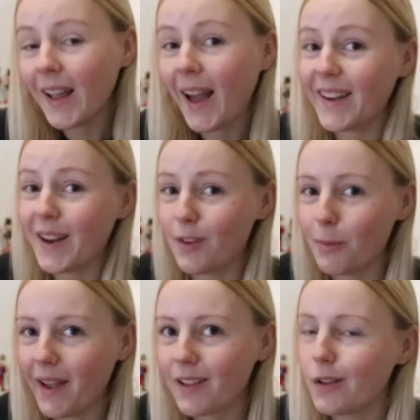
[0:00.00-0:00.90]
I never
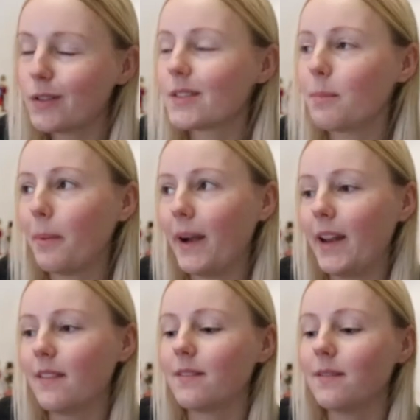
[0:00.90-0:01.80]
buy clothes, but
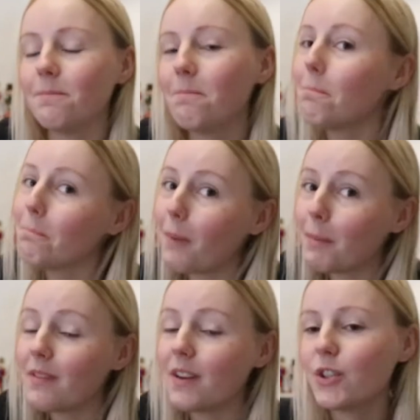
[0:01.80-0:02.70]
it might
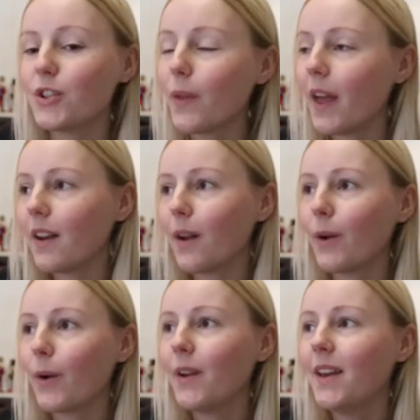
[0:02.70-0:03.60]
be fun to show that. I don't
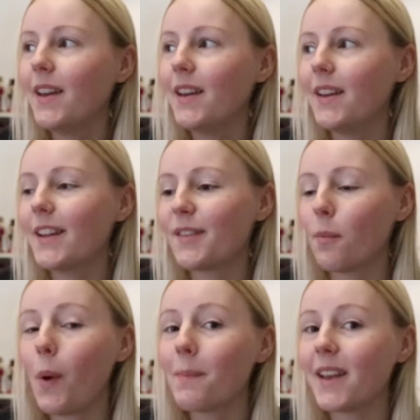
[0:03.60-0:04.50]
know. It's from a
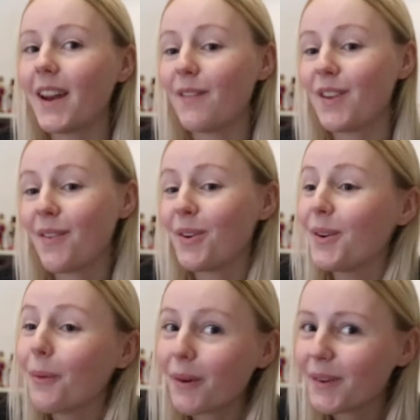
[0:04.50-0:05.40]
website I've never
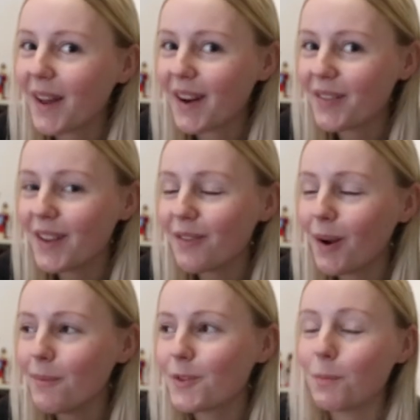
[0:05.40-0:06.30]
ordered anything
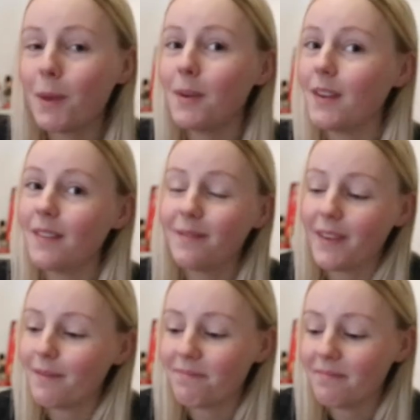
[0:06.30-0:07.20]
from, so maybe
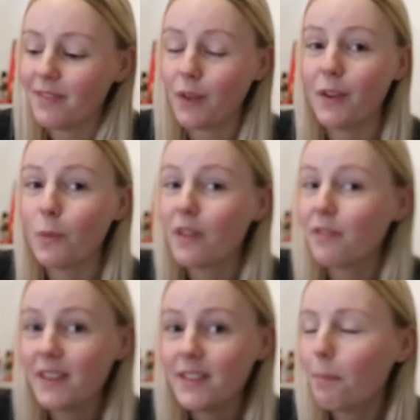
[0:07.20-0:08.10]
nothing will
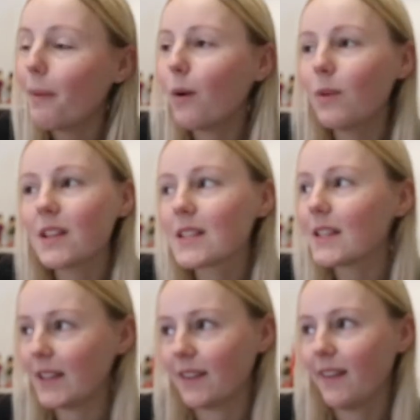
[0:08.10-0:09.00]
fit, but we'll
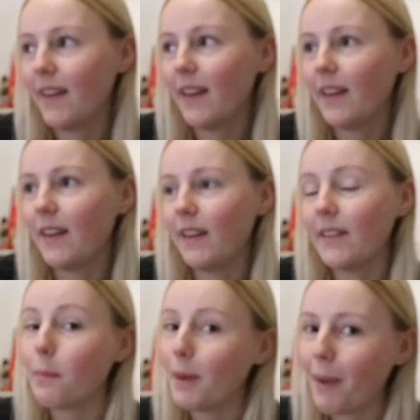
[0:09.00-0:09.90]
see. It's
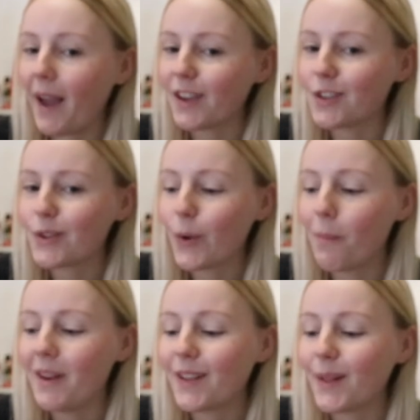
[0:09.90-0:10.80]
a big package, so
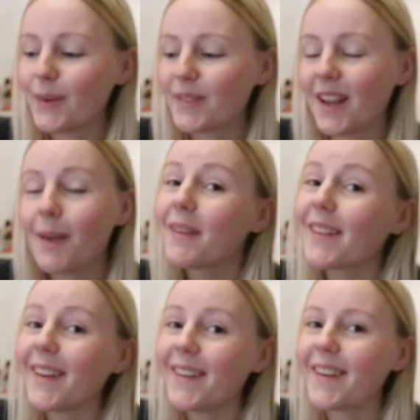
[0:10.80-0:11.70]
many clothes. I'm
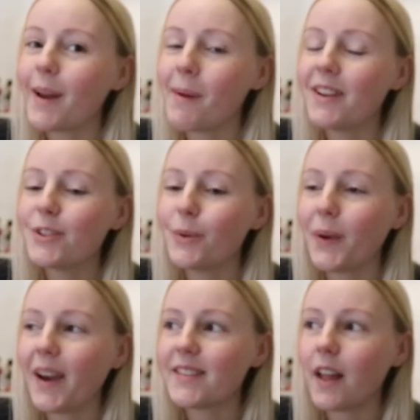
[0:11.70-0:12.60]
excited. I might show you
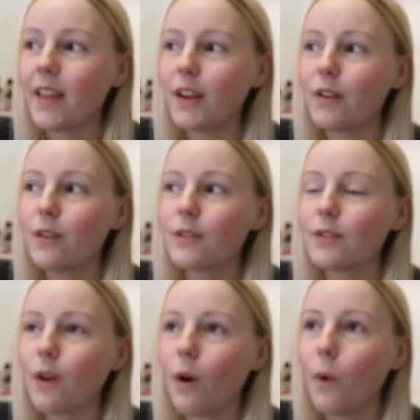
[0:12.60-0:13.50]
guys that later.
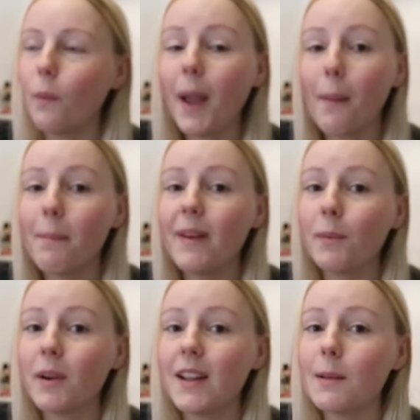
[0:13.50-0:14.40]
So yeah, but now I'm
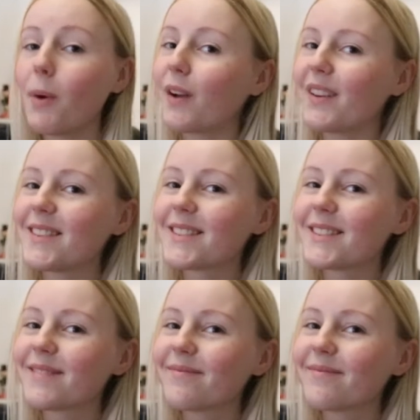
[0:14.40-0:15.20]
gonna eat breakfast.